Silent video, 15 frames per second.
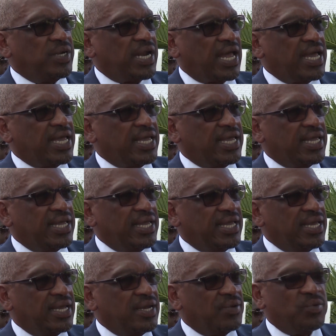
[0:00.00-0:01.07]
Movement
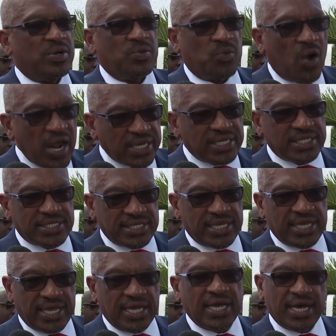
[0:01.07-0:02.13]
and events that they
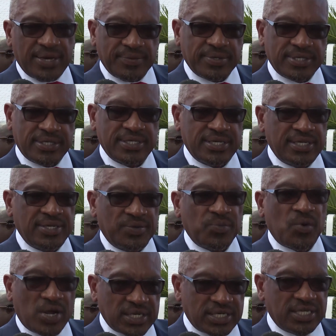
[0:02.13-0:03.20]
hosted leading up to the
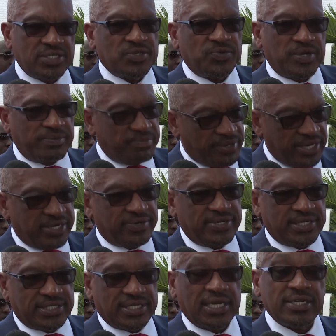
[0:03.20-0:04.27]
elections.
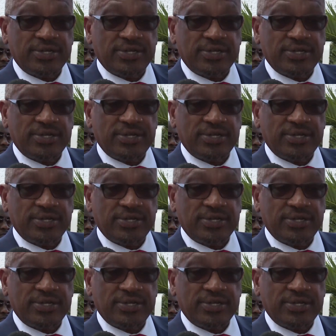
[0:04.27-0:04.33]
Mr.